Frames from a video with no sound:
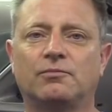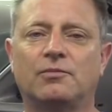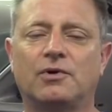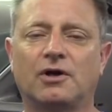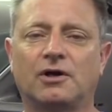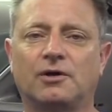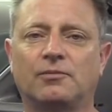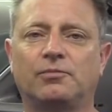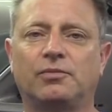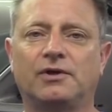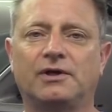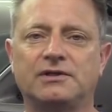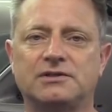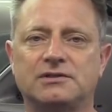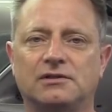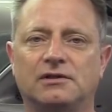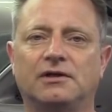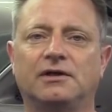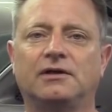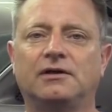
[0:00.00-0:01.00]
Marketplace
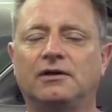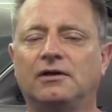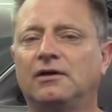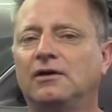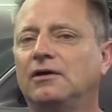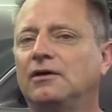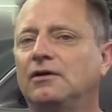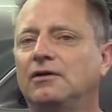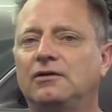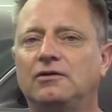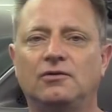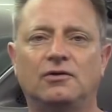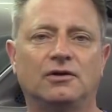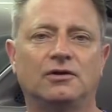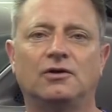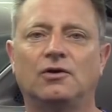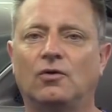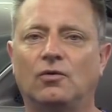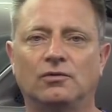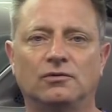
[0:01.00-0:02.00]
link. You can
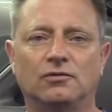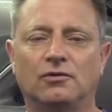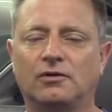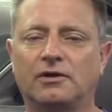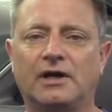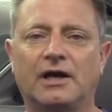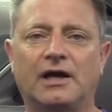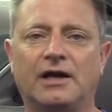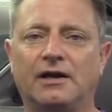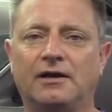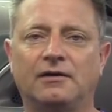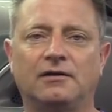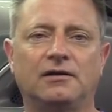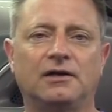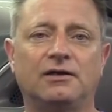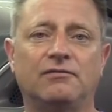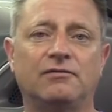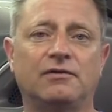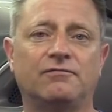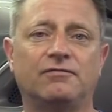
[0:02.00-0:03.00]
go and look at it.
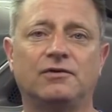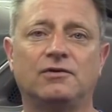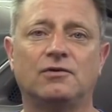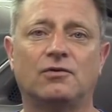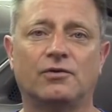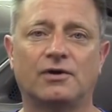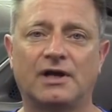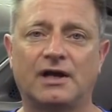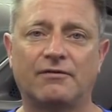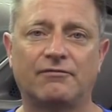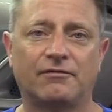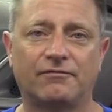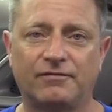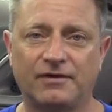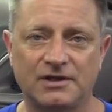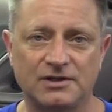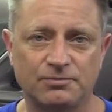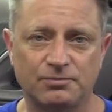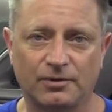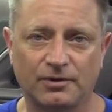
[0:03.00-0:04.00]
Even if you don't have a
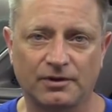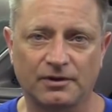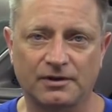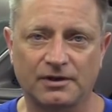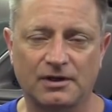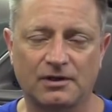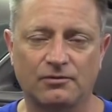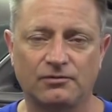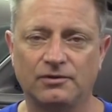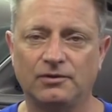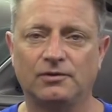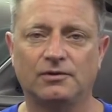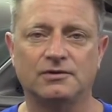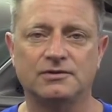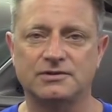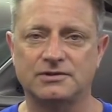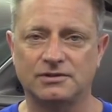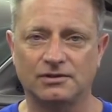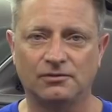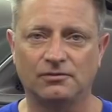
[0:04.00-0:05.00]
Facebook account, you can
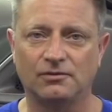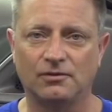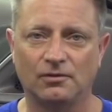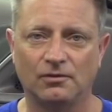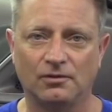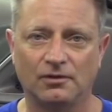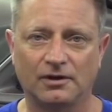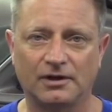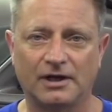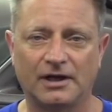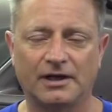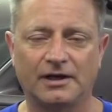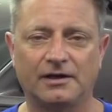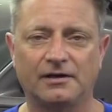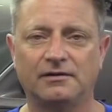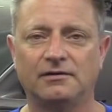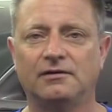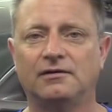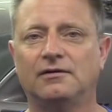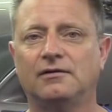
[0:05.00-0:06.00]
still go look at
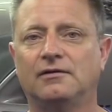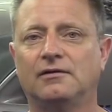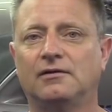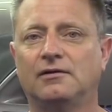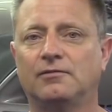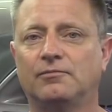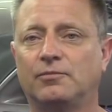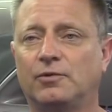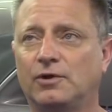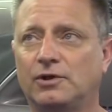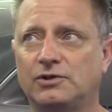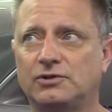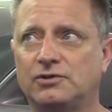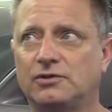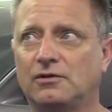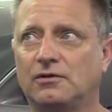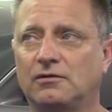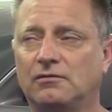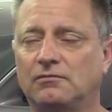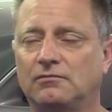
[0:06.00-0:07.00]
it. Pretty
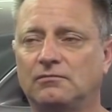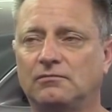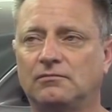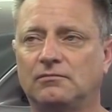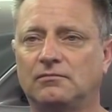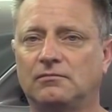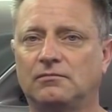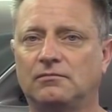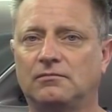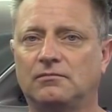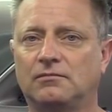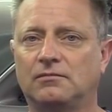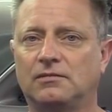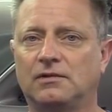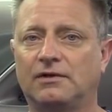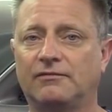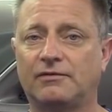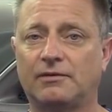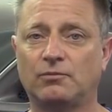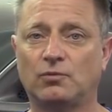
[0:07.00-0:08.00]
sure.
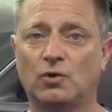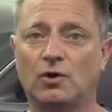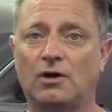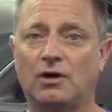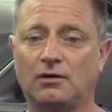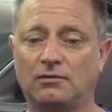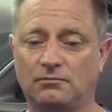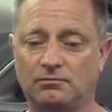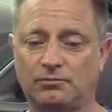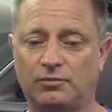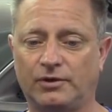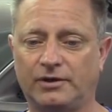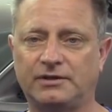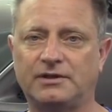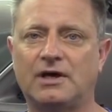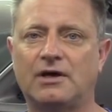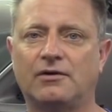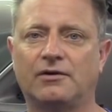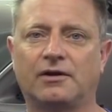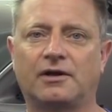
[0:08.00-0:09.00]
If I'm wrong, put it
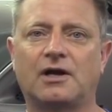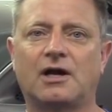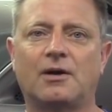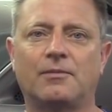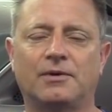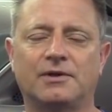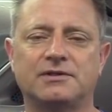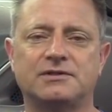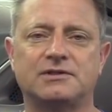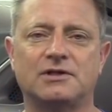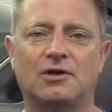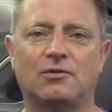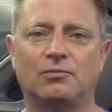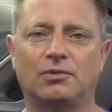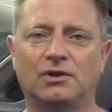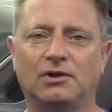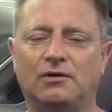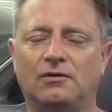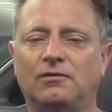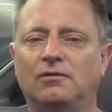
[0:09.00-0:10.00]
down in the comments down
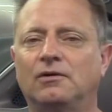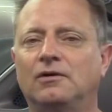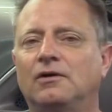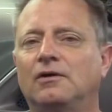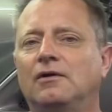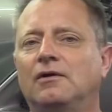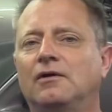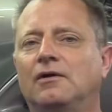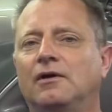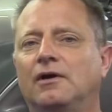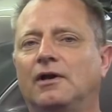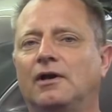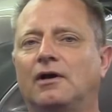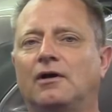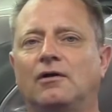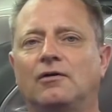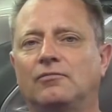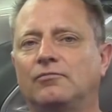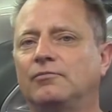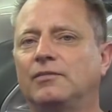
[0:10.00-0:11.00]
below, and
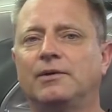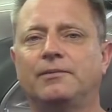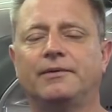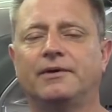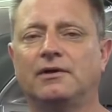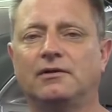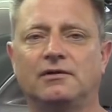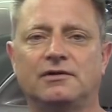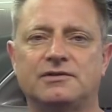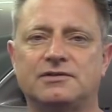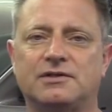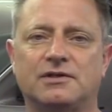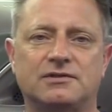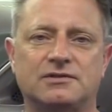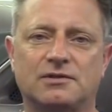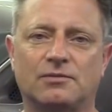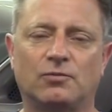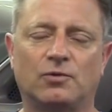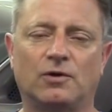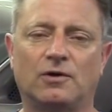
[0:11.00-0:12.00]
maybe I'll list it
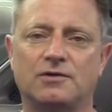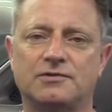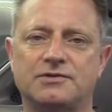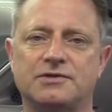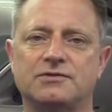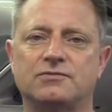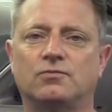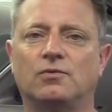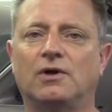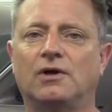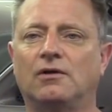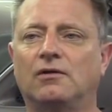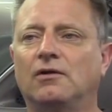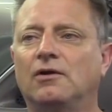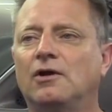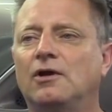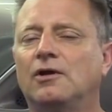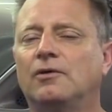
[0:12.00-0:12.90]
somewhere else as well.